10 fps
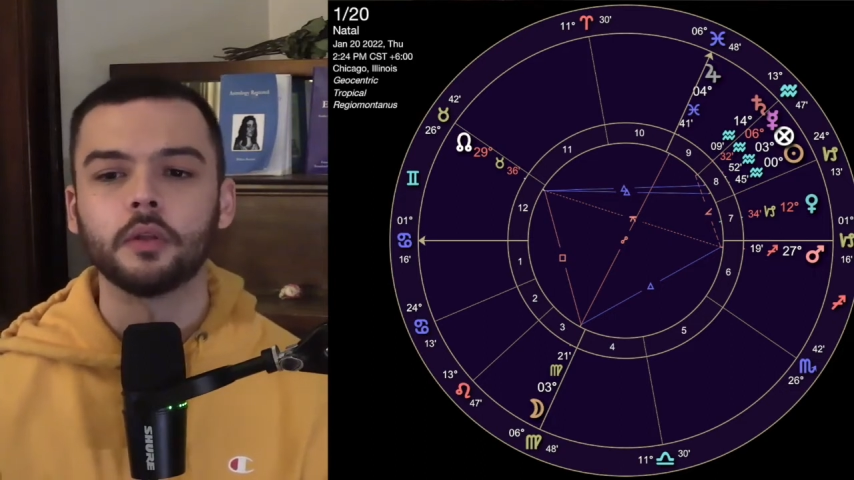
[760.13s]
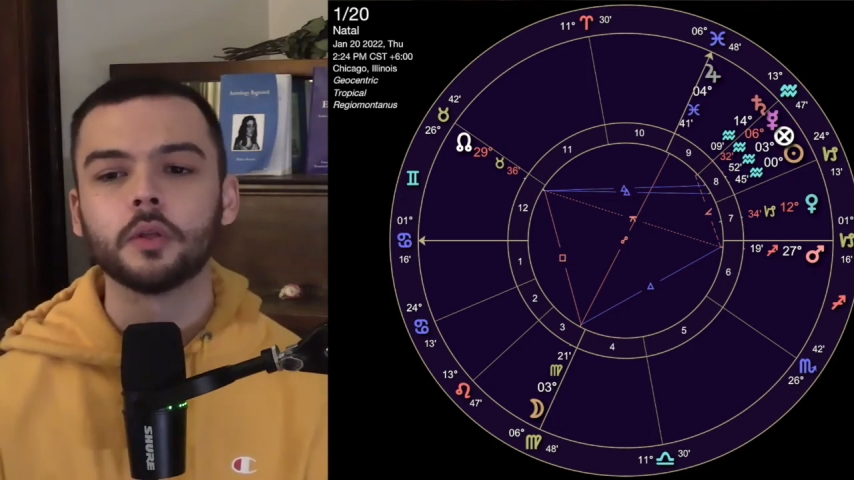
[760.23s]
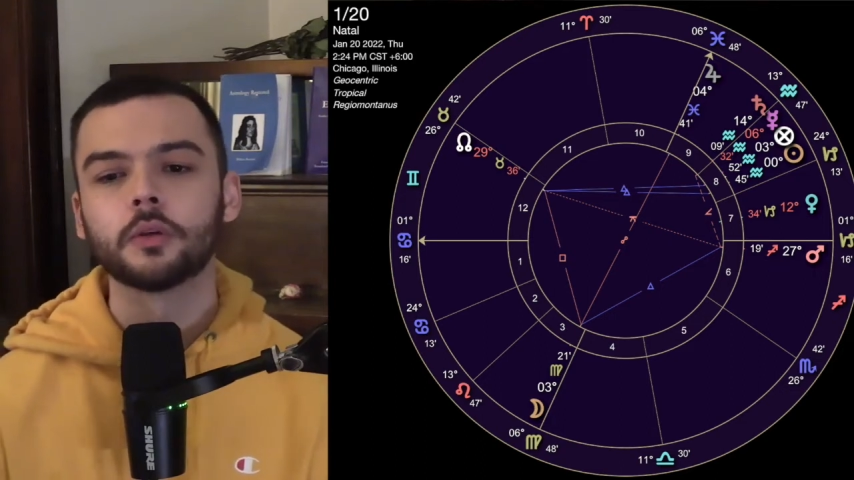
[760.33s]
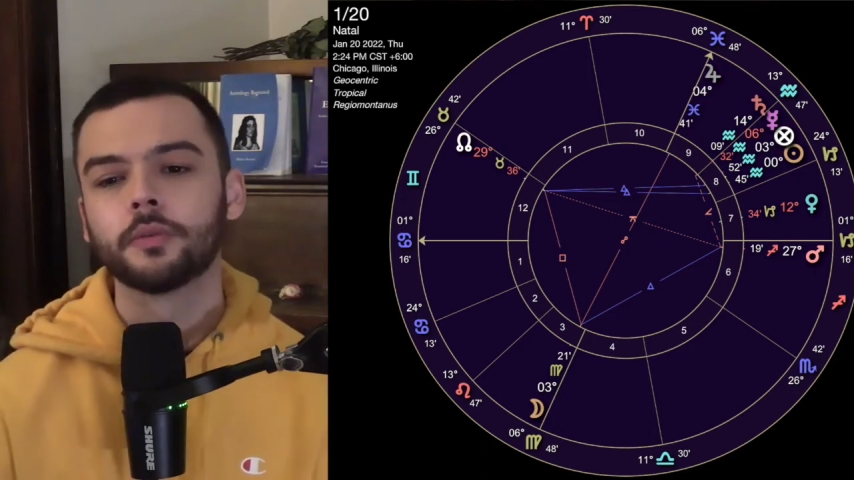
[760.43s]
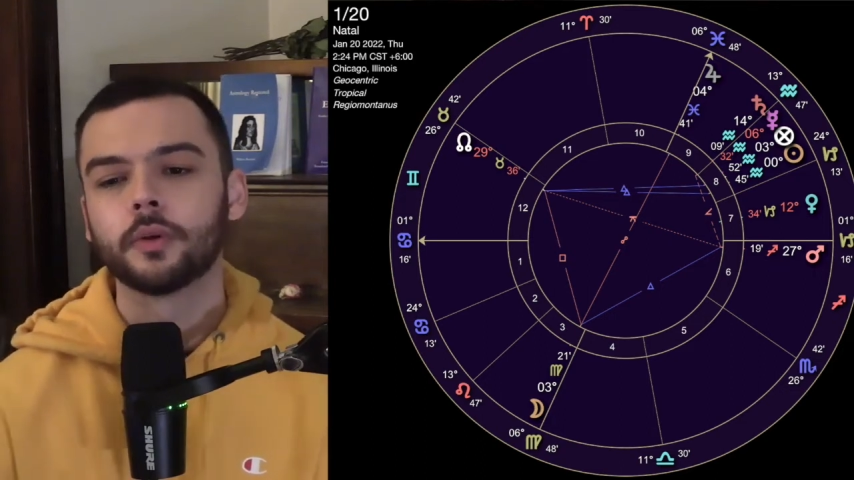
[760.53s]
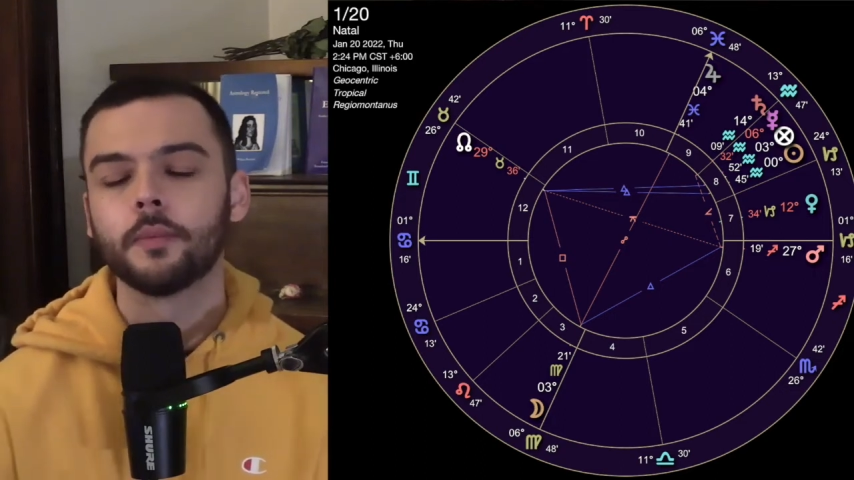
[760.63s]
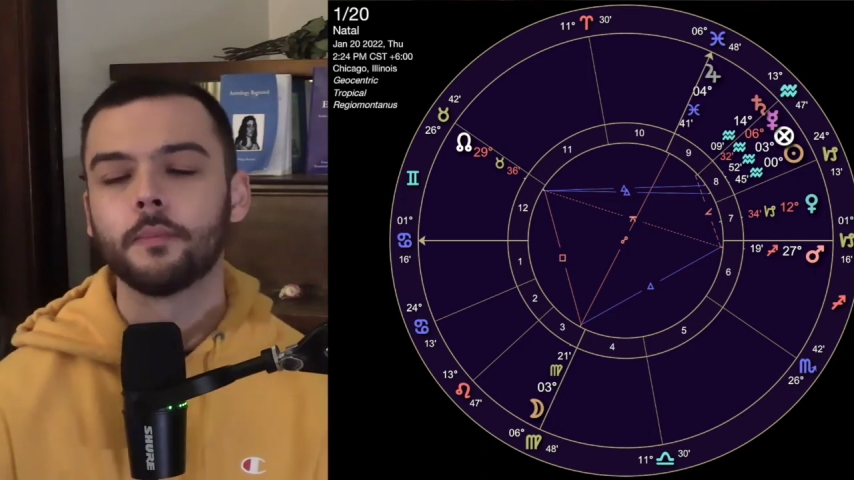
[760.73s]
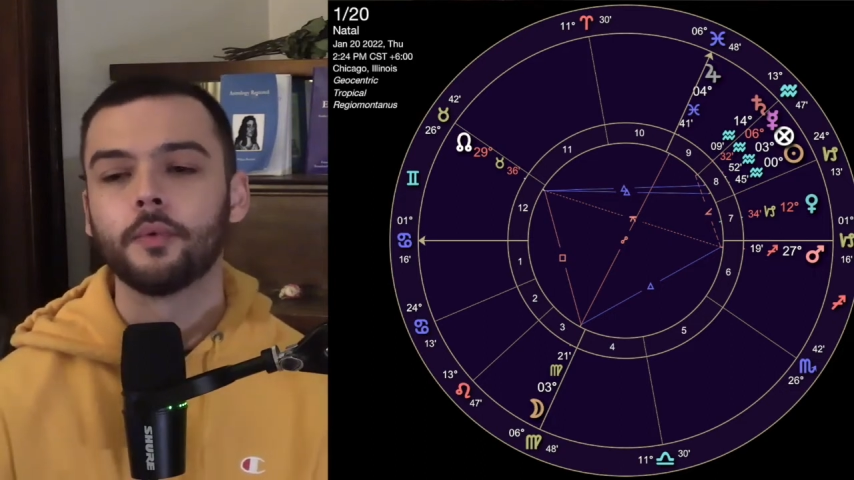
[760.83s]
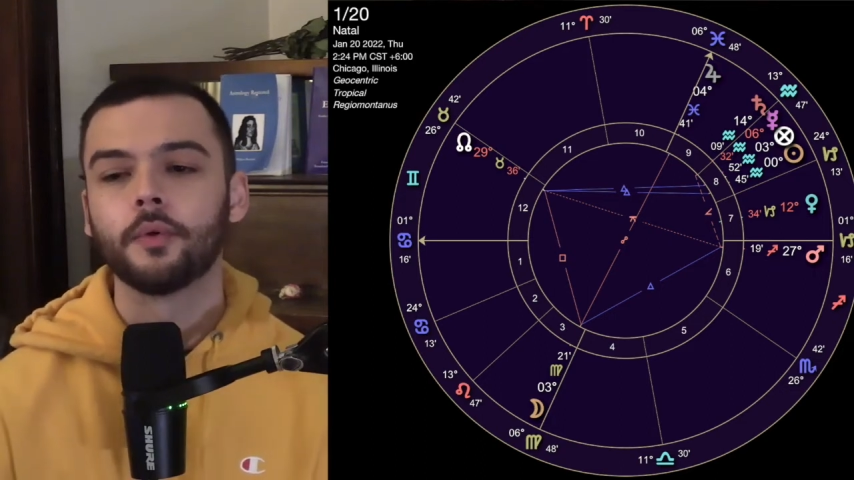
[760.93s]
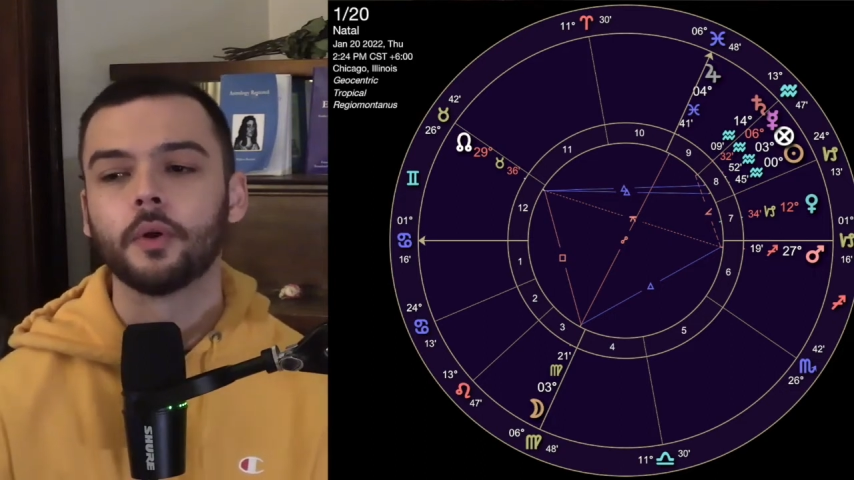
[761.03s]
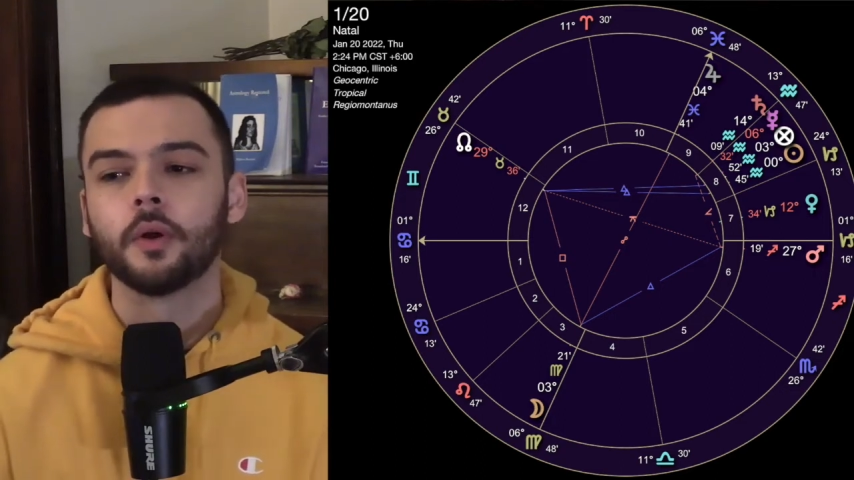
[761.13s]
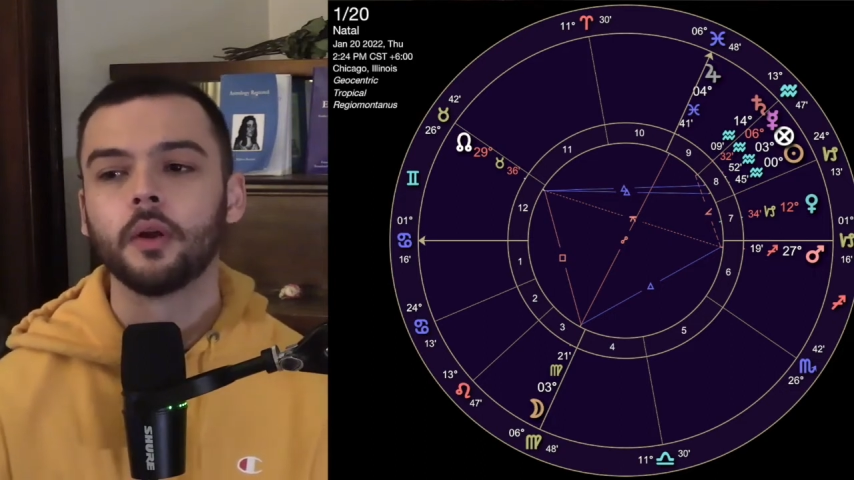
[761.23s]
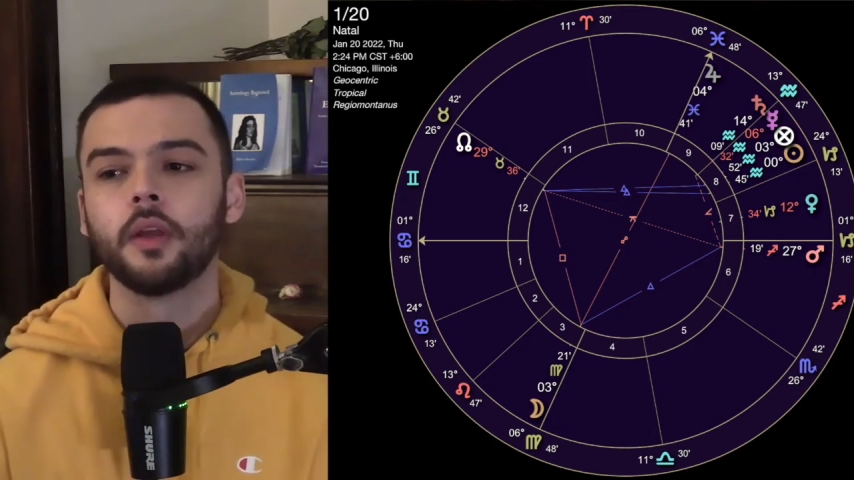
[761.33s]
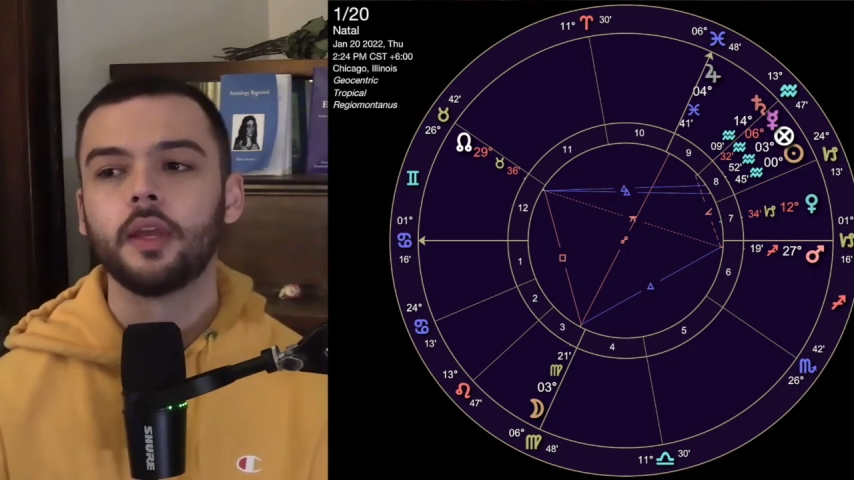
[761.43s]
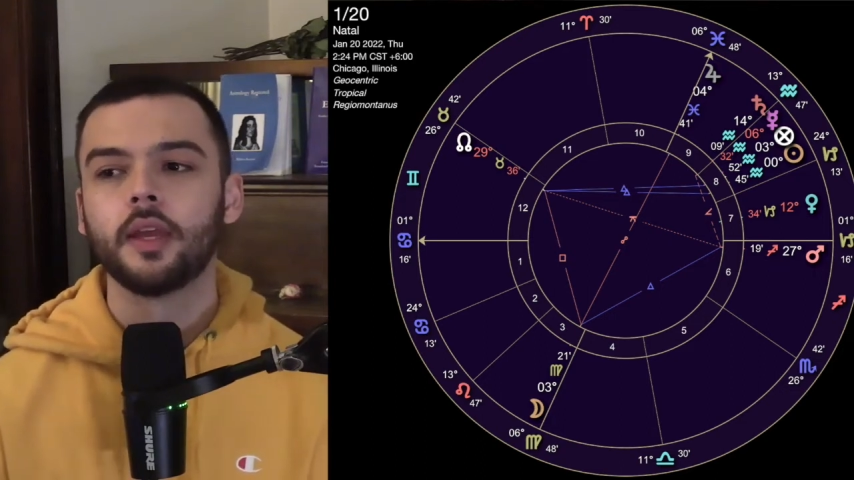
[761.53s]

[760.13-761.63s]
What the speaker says: look for it more